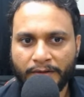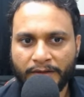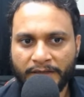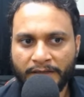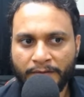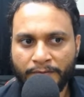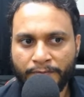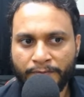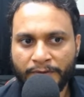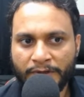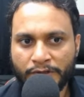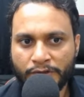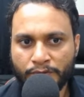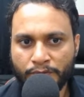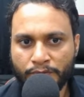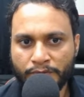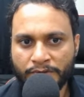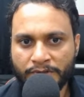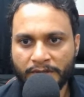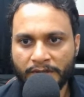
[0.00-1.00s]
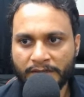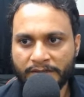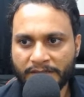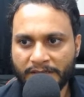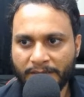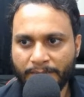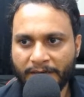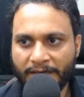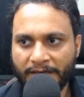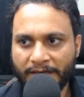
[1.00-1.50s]
if we choose a
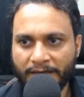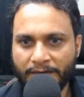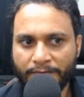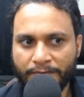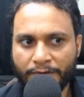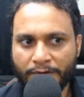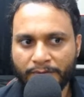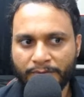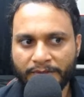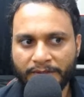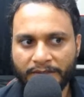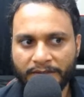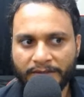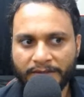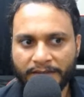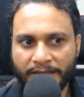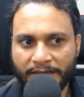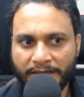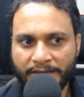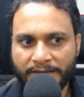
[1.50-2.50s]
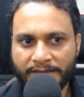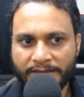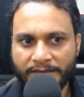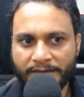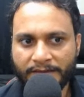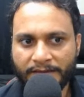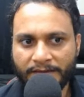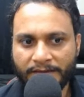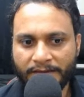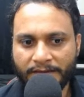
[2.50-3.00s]
subarray from either ends,
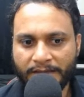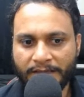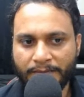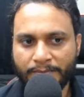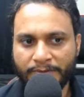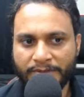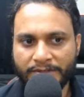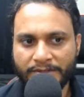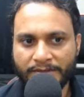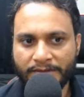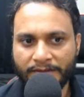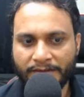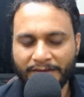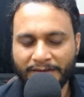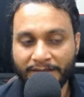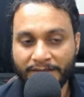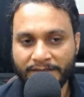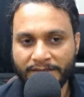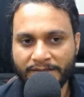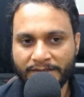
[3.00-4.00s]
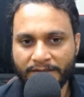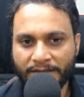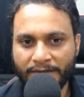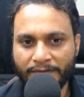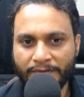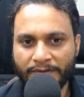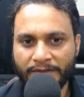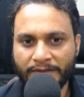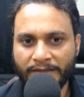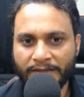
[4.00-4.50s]
that means this is the
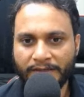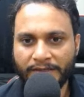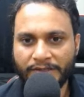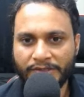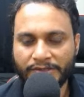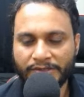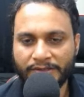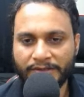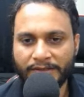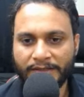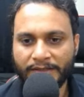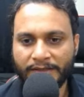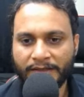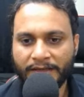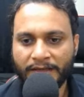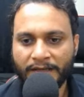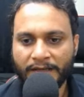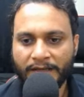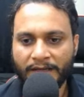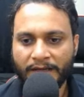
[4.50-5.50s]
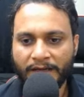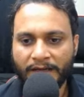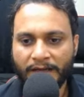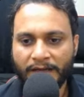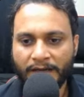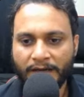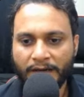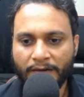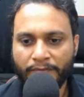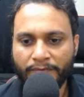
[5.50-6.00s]
given condition, then
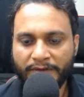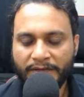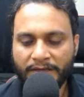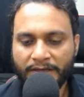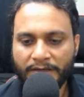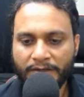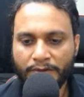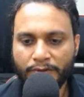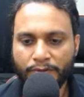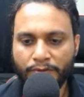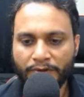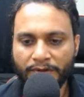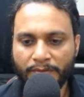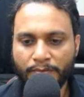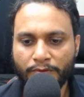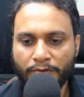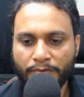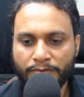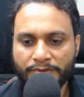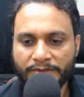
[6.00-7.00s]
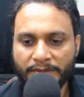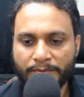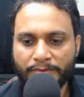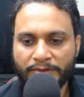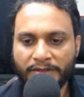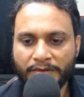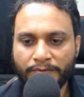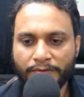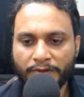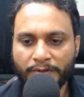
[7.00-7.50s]
we need to remove
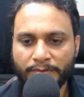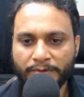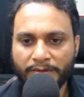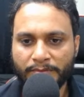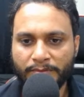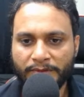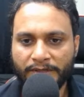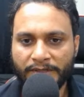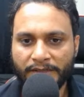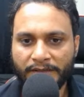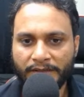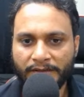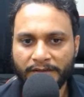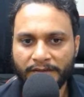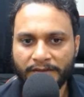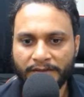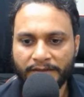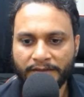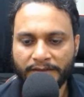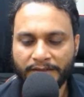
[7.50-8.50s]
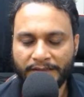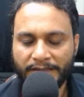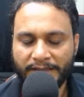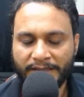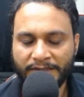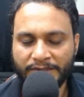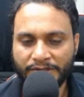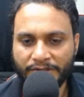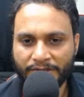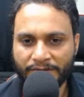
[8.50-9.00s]
something from the middle
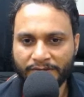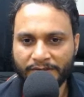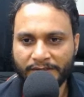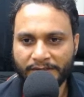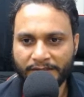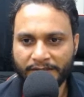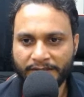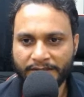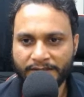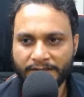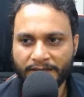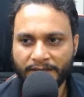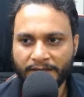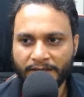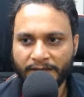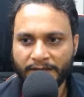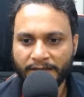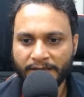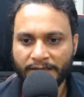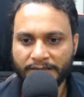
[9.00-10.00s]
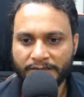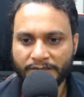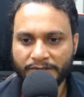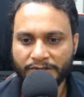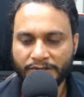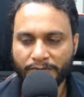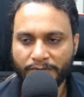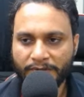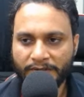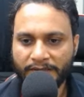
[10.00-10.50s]
in general case, in
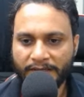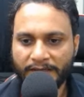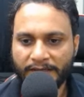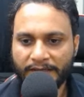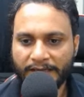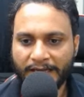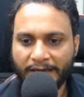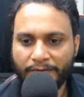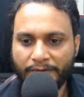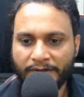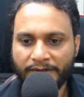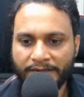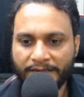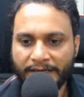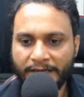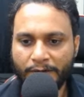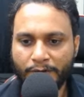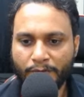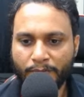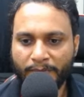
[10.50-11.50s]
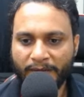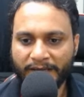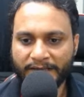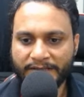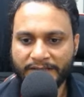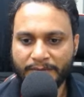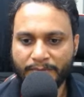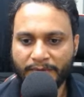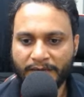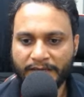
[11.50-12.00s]
such a way that I will try to
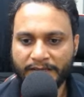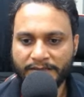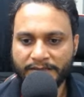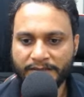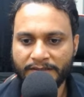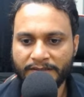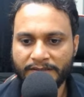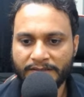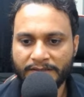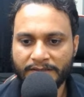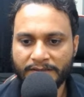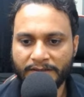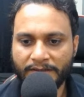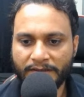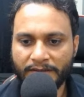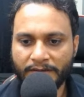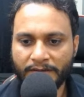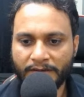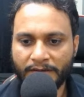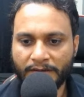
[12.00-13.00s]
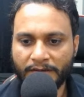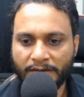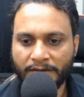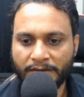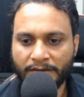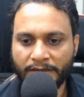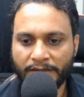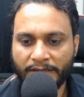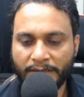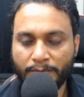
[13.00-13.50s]
maximize this
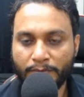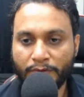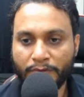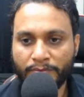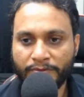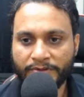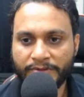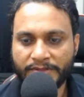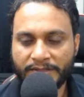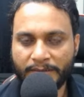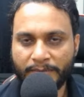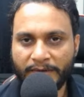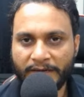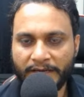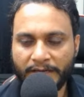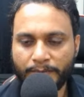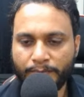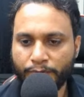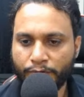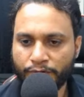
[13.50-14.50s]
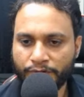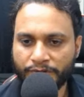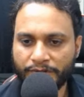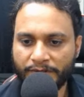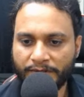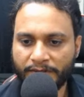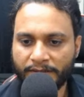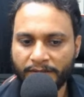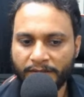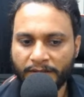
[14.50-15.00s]
removed subarray
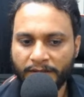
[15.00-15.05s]
portion.